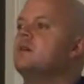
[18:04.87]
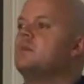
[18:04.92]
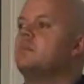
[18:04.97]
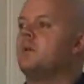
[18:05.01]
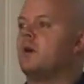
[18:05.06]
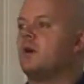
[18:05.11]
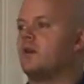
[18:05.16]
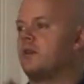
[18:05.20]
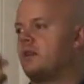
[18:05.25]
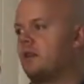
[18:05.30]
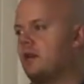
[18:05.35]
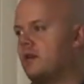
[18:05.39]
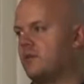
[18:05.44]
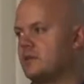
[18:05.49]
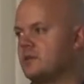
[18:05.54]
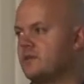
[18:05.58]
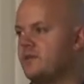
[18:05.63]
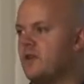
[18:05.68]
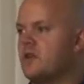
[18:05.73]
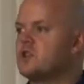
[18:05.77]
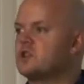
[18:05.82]
But if
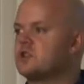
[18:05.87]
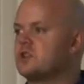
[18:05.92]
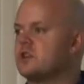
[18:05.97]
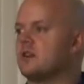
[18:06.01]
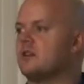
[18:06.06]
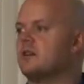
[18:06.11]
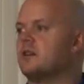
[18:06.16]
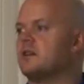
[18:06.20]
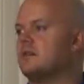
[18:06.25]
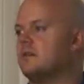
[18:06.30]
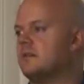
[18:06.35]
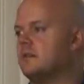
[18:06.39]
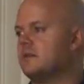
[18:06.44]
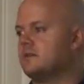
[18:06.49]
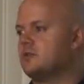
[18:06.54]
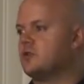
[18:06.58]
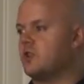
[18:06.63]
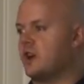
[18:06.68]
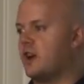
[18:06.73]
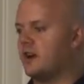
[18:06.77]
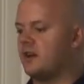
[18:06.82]
it's functional
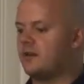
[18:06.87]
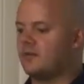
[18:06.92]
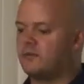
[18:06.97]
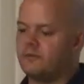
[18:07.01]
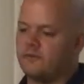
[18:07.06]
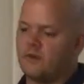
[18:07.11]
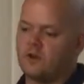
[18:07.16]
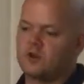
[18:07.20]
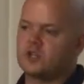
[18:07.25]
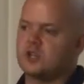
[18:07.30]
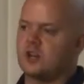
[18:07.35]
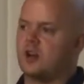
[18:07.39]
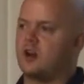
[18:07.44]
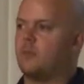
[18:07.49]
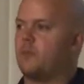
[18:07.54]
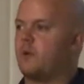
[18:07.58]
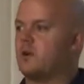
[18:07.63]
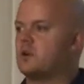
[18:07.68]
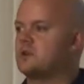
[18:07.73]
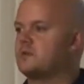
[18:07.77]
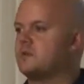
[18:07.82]
training, functional
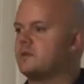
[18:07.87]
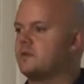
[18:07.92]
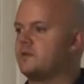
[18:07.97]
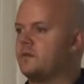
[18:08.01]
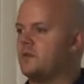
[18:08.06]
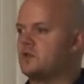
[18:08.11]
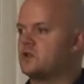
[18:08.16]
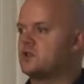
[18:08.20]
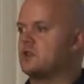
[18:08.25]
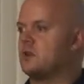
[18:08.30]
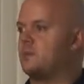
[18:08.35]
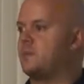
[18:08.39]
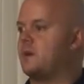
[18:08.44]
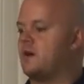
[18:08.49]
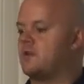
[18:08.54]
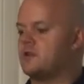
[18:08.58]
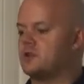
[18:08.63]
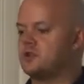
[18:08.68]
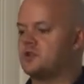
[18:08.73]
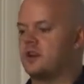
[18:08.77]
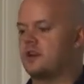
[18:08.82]
hypertrophy, functional
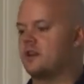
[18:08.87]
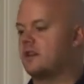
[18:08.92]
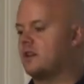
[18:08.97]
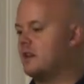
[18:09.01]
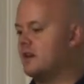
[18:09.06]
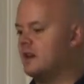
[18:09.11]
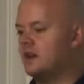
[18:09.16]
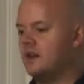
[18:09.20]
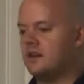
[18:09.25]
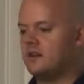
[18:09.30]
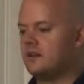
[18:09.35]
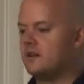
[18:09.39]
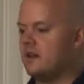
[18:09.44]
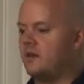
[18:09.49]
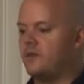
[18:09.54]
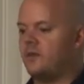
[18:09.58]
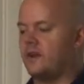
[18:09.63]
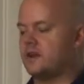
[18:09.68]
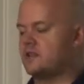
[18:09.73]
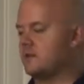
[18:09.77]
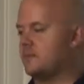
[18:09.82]
power and strength, that
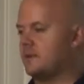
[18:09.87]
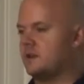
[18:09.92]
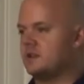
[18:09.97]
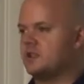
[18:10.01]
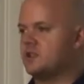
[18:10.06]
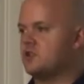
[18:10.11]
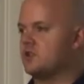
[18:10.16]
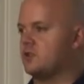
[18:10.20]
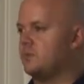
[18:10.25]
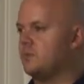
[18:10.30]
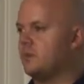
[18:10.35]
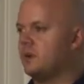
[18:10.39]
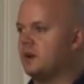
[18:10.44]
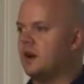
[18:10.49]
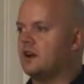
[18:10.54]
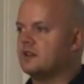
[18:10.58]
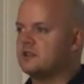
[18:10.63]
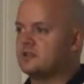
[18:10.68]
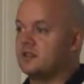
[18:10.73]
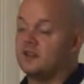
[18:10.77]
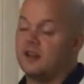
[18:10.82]
flexibility shouldn't be
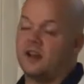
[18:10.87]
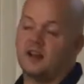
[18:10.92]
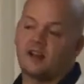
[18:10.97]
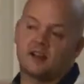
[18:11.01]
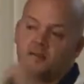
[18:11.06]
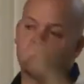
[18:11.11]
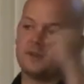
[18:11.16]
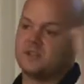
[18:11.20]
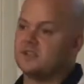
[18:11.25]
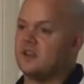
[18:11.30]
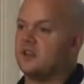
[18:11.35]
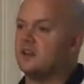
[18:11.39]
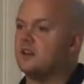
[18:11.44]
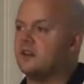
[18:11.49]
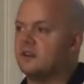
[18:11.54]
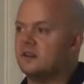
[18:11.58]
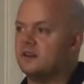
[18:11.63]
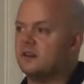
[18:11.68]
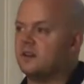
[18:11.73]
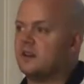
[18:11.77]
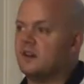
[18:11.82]
lost. And that can be seen
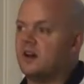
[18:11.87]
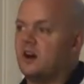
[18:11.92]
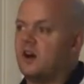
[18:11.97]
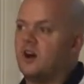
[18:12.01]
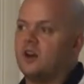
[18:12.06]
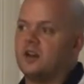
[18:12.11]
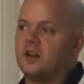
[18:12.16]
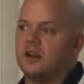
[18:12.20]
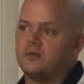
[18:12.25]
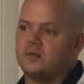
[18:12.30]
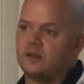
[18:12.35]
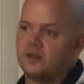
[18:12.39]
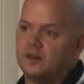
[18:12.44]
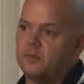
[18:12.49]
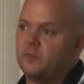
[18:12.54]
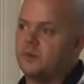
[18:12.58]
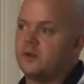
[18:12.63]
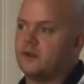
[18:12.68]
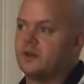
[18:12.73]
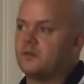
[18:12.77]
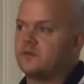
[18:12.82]
in high-level
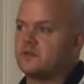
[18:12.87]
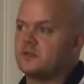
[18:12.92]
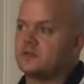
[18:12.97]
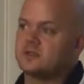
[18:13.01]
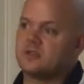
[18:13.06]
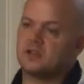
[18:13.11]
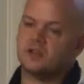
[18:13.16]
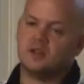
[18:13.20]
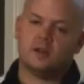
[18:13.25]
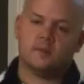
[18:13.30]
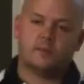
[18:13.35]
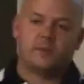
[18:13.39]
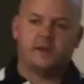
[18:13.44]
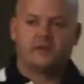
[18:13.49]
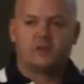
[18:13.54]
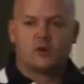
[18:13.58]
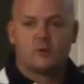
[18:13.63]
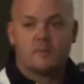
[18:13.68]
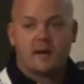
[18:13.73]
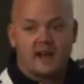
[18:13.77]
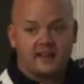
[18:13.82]
Olympic lifters.
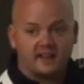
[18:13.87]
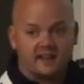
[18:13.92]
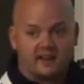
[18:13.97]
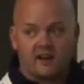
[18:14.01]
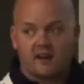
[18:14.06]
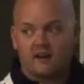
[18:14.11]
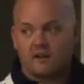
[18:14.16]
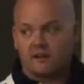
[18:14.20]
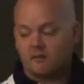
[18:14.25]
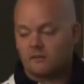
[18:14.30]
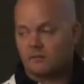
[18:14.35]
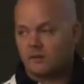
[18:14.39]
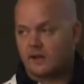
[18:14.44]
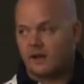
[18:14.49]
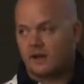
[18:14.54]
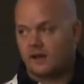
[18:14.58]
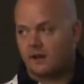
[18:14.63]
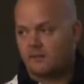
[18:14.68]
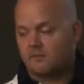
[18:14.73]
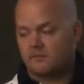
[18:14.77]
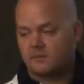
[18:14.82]
Peter O'Malley there
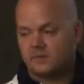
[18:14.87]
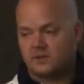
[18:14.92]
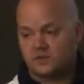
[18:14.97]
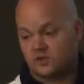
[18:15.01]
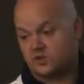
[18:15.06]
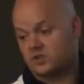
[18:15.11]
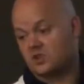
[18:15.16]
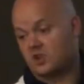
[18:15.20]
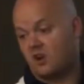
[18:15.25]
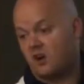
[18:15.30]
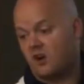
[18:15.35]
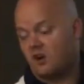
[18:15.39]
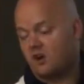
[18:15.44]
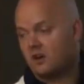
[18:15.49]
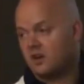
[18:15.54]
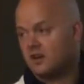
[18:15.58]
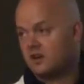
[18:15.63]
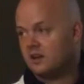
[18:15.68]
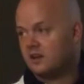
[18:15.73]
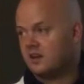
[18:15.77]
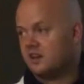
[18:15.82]
um, that you saw,
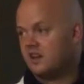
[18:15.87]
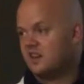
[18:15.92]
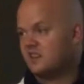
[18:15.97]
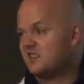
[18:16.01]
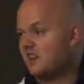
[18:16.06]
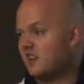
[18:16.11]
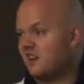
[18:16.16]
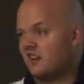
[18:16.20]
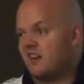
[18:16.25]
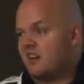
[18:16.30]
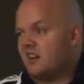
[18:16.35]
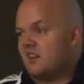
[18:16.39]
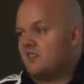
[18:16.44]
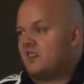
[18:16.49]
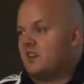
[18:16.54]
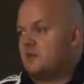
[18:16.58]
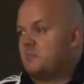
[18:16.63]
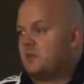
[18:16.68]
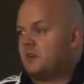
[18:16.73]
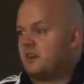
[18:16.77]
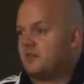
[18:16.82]
he's not a high-level
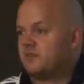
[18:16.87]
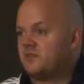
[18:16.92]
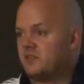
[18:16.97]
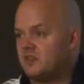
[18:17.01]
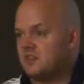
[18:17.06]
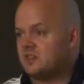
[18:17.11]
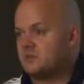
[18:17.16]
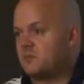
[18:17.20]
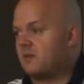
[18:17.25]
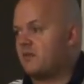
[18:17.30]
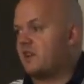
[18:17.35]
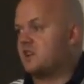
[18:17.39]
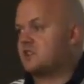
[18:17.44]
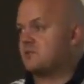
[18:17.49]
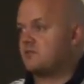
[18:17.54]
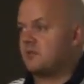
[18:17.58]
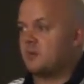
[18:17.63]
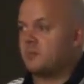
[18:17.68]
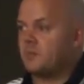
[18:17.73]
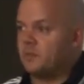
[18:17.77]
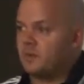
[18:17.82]
Olympic lifter, he's a
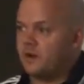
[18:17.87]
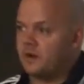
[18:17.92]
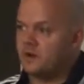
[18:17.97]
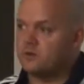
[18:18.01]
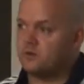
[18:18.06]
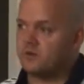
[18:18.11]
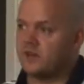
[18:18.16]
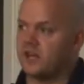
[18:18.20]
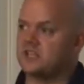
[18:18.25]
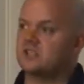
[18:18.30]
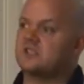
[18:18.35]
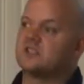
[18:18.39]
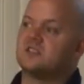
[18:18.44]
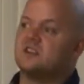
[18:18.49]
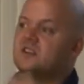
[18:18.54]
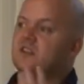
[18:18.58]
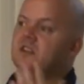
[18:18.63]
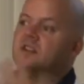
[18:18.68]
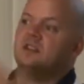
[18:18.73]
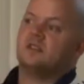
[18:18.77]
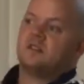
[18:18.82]
professional rugby player who gets,
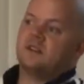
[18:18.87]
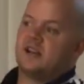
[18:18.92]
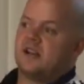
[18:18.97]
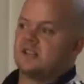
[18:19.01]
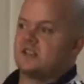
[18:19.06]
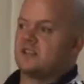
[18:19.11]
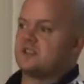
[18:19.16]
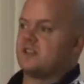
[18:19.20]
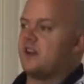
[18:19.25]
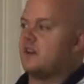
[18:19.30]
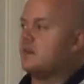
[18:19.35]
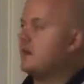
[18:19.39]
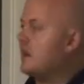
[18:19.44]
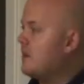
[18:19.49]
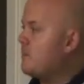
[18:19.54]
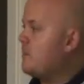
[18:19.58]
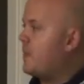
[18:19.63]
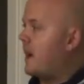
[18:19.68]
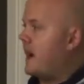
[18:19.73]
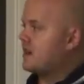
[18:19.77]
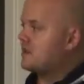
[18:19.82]
as I said,
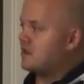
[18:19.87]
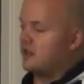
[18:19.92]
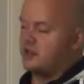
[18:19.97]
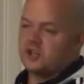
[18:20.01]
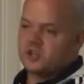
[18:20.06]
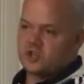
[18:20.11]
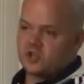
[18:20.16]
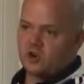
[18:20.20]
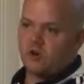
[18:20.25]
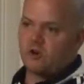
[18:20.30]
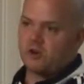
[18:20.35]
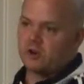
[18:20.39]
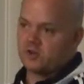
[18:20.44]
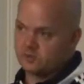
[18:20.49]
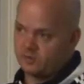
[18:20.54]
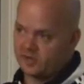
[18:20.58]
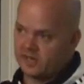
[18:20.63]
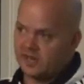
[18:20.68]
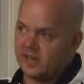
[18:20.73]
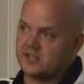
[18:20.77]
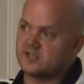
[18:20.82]
impacts on his shoulders
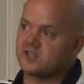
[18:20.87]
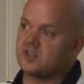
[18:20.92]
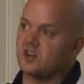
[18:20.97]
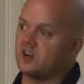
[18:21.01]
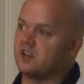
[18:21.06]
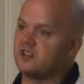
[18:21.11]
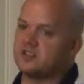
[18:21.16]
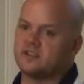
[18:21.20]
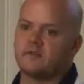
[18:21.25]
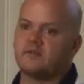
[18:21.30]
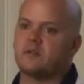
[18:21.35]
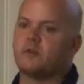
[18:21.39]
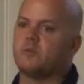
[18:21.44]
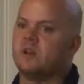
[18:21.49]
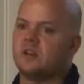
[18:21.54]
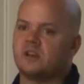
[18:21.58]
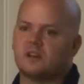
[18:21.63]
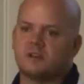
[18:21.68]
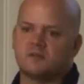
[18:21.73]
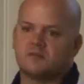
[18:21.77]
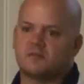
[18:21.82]
when he hits guys every
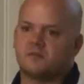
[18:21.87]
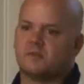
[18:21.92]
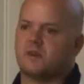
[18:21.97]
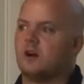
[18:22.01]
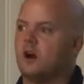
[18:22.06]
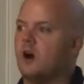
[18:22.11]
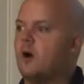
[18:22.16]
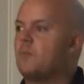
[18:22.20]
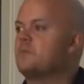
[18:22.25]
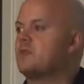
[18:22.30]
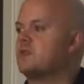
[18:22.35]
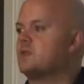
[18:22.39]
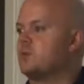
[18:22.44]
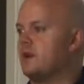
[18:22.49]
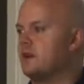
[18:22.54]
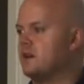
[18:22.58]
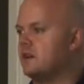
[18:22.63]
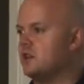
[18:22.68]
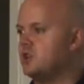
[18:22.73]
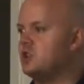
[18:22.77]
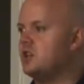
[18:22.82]
week of up to
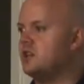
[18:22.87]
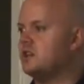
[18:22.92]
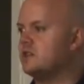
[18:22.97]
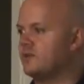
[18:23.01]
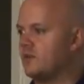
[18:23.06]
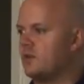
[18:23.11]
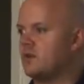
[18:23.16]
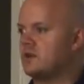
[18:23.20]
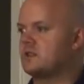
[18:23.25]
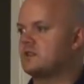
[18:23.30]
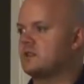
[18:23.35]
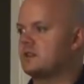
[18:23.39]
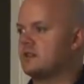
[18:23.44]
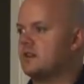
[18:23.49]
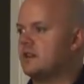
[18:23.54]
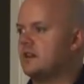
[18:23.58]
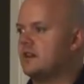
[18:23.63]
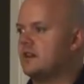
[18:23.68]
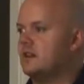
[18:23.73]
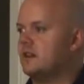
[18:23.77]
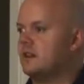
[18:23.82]
twenty G's force.
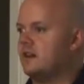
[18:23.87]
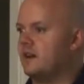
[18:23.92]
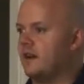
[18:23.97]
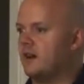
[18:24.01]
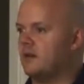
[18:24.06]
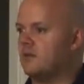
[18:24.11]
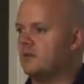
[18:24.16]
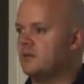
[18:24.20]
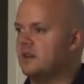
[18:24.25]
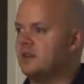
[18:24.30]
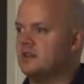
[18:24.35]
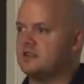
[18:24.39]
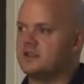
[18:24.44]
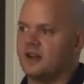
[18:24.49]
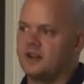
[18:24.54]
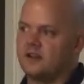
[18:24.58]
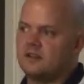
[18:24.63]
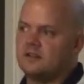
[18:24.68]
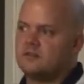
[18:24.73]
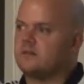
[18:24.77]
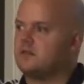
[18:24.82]
Now he's
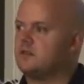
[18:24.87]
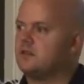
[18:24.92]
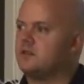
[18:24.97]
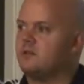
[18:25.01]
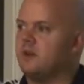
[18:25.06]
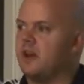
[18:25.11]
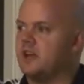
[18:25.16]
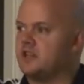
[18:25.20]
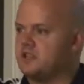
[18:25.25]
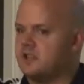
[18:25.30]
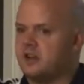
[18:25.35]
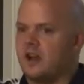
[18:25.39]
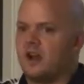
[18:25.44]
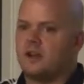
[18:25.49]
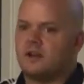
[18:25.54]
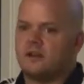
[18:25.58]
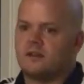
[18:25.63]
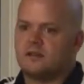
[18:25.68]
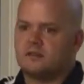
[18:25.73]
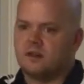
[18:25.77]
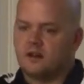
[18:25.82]
had two A C
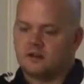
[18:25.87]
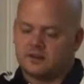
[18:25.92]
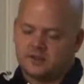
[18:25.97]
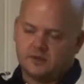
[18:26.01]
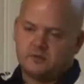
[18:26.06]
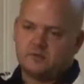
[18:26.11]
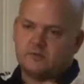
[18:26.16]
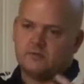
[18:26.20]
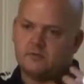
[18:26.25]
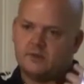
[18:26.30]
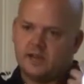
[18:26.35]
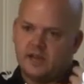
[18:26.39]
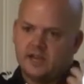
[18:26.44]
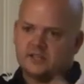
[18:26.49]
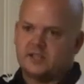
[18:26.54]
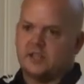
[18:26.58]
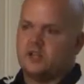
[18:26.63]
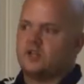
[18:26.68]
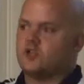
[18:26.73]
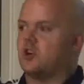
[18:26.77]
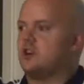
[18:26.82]
L or two A
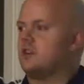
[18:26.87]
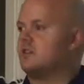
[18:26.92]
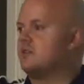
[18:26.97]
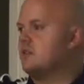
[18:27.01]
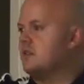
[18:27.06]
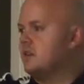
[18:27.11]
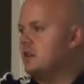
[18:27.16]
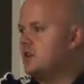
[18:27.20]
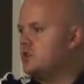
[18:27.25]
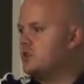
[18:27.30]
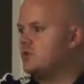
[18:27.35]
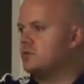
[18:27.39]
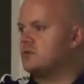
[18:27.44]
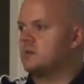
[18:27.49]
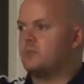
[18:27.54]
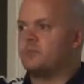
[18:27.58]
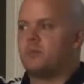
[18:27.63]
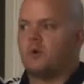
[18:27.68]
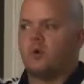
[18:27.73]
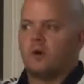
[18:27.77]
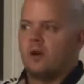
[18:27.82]
C joint issues
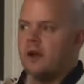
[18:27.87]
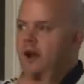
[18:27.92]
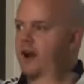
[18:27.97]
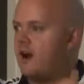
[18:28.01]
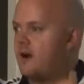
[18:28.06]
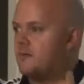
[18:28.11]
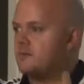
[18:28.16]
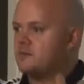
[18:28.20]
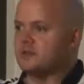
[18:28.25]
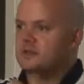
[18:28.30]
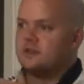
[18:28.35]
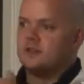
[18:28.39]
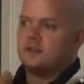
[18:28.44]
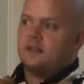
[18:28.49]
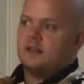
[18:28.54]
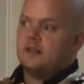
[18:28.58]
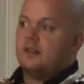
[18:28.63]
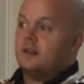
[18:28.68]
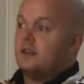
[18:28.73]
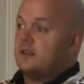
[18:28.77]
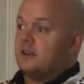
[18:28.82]
of both arms,
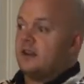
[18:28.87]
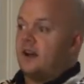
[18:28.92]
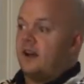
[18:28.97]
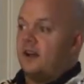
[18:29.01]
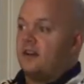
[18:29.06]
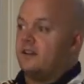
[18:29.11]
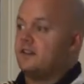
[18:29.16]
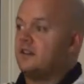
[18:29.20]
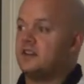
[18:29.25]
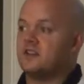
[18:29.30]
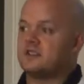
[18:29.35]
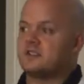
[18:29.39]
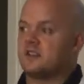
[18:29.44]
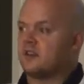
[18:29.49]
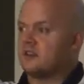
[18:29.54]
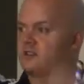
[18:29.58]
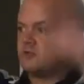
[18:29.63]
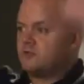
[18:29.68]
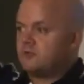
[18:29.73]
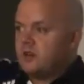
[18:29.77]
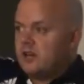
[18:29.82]
and he still
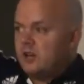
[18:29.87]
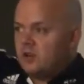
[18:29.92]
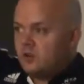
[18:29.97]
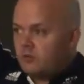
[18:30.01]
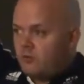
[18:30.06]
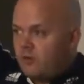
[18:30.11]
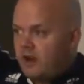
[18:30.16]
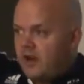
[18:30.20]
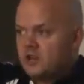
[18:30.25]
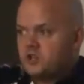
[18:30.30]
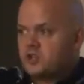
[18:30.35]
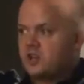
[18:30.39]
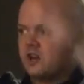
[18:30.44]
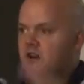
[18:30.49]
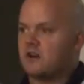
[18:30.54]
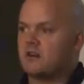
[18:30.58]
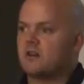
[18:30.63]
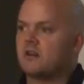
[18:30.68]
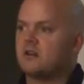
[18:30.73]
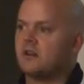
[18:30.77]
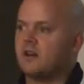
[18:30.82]
has really good range
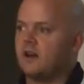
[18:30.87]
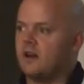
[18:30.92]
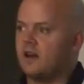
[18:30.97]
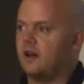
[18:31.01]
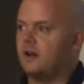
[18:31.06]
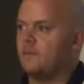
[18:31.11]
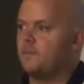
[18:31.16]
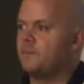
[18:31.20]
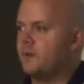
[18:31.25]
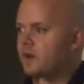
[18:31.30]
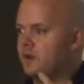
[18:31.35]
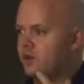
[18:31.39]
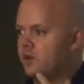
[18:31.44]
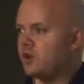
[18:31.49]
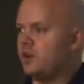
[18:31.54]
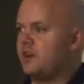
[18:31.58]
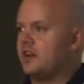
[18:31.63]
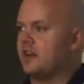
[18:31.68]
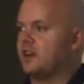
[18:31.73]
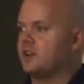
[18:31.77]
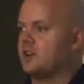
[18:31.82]
here. Uh, the
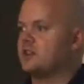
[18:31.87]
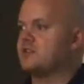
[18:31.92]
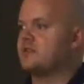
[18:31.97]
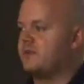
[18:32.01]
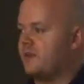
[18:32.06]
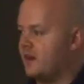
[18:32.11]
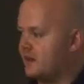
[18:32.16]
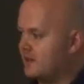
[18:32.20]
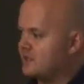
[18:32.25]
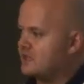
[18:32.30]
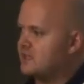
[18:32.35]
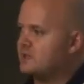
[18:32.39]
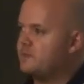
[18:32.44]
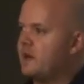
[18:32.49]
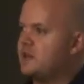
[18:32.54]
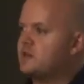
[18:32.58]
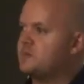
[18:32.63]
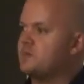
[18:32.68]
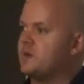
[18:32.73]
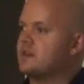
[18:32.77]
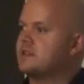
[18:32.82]
only thing it does affect is his
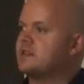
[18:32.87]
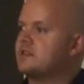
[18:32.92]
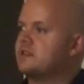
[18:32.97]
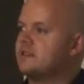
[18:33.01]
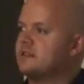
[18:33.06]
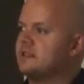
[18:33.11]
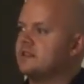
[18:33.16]
bench press.